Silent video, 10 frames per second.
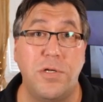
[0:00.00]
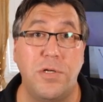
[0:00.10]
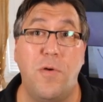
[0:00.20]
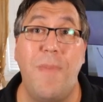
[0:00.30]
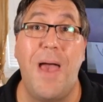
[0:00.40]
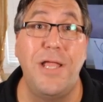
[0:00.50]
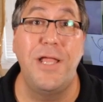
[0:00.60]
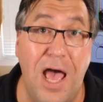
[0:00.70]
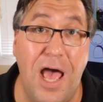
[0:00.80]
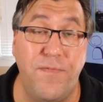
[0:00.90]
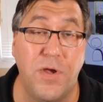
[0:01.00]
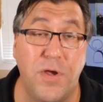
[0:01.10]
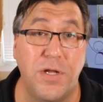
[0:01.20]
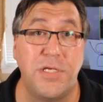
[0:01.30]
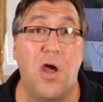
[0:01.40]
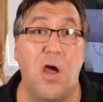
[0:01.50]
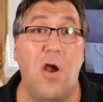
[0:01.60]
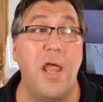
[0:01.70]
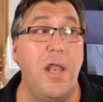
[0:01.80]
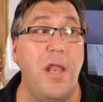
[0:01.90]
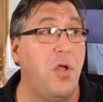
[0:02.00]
So imagine now if you're gonna say, all right,